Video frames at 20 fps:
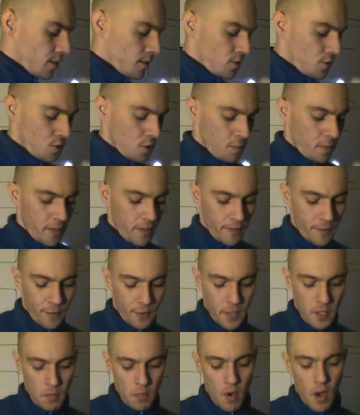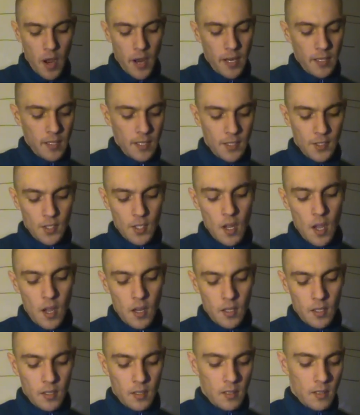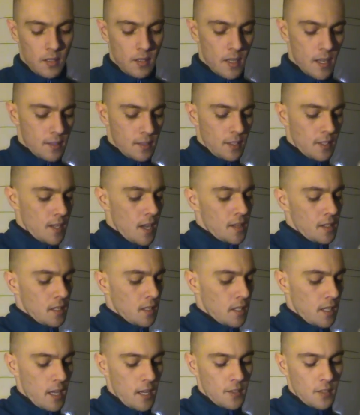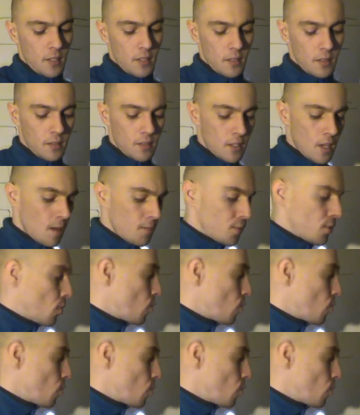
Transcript: it should be a free right, it's not. It has a sign that indicates that a stop's